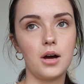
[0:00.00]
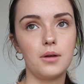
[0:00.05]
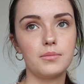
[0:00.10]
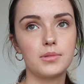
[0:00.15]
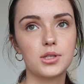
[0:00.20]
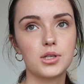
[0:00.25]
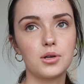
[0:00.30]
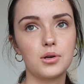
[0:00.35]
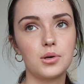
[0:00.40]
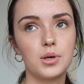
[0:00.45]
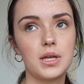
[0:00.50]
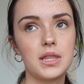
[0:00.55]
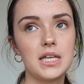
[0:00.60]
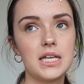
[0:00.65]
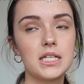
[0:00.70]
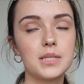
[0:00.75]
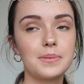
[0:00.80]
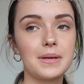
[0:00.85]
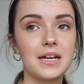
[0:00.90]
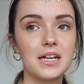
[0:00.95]
So
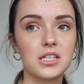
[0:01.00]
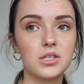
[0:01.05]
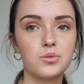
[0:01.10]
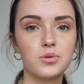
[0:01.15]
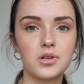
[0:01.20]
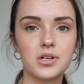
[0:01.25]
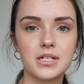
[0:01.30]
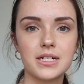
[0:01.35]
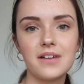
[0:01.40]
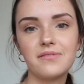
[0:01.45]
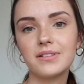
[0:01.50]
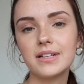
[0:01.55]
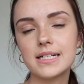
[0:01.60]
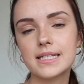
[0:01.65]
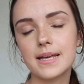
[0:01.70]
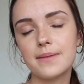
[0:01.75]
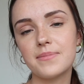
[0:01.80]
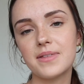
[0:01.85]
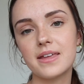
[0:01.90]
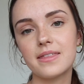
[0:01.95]
these pants were definitely
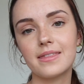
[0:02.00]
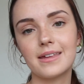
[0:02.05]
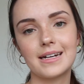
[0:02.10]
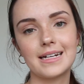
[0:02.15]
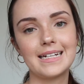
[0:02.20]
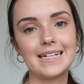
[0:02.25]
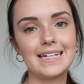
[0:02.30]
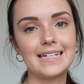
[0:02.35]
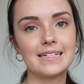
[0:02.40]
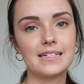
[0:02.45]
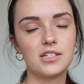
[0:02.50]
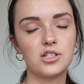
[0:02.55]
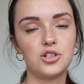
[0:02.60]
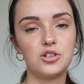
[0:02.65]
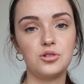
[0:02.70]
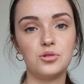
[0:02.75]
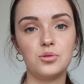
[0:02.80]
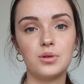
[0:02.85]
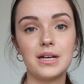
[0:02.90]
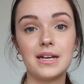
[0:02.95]
something that I needed
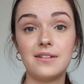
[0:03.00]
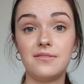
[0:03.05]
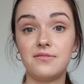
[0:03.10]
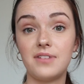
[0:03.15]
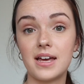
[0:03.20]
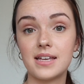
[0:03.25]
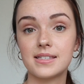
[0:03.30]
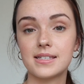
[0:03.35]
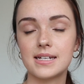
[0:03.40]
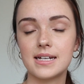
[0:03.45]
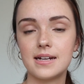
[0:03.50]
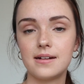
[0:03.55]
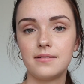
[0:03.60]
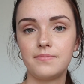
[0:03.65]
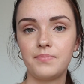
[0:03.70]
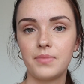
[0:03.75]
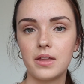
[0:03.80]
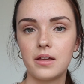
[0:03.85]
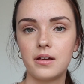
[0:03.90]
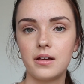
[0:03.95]
to invest in,
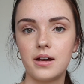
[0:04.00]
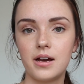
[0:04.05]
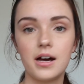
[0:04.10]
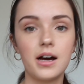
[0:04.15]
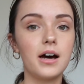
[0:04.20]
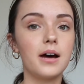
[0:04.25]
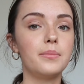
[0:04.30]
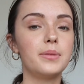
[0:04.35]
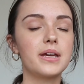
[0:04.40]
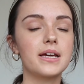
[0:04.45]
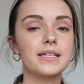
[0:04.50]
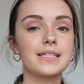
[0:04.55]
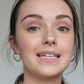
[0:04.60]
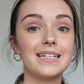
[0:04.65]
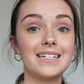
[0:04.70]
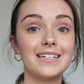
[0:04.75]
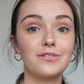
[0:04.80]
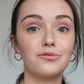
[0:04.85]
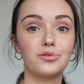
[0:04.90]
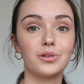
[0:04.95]
because I
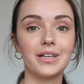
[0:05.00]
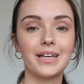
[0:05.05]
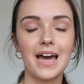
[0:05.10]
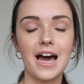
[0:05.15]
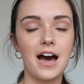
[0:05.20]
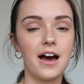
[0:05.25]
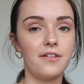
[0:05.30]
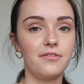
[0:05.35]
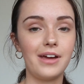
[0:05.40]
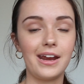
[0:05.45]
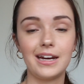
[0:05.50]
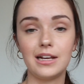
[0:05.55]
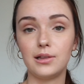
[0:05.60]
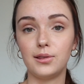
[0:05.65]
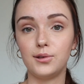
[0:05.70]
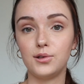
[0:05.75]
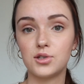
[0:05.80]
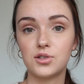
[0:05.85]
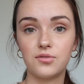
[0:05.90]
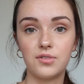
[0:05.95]
didn't really have any
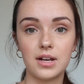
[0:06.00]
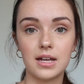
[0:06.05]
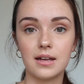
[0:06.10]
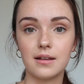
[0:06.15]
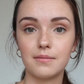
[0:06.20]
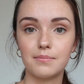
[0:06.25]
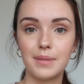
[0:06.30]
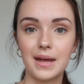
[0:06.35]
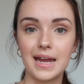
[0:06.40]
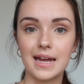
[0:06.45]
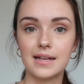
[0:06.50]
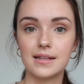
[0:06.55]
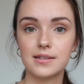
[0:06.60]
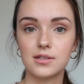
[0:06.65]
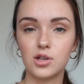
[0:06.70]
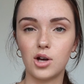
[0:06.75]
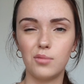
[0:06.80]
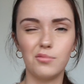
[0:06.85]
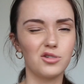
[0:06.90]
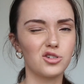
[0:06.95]
loose fitting
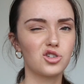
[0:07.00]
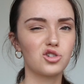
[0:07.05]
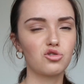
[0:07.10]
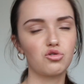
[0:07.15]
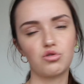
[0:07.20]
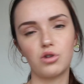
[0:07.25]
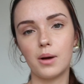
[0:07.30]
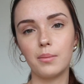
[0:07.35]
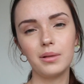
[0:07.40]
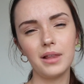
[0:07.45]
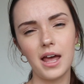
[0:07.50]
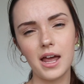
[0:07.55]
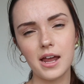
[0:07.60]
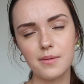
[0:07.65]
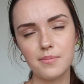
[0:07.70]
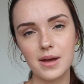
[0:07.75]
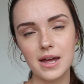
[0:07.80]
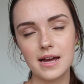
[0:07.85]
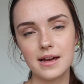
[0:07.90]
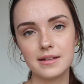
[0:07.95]
pants, almost scrub-like
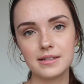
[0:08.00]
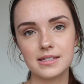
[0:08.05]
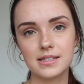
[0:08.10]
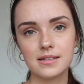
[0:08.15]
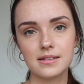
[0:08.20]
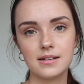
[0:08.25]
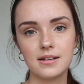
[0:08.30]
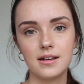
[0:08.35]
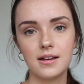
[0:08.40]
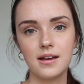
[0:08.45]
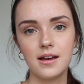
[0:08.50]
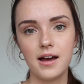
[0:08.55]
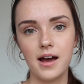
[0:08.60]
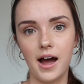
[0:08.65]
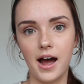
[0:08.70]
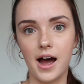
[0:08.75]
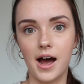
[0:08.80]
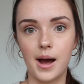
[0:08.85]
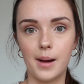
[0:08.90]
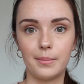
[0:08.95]
pants,
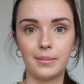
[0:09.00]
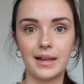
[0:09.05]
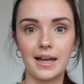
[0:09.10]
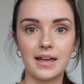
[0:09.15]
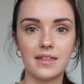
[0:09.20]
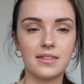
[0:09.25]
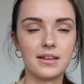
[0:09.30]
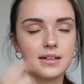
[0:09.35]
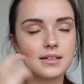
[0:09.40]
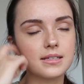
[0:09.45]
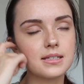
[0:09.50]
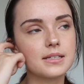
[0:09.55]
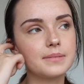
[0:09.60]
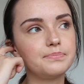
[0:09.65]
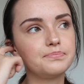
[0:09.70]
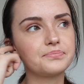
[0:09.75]
like this.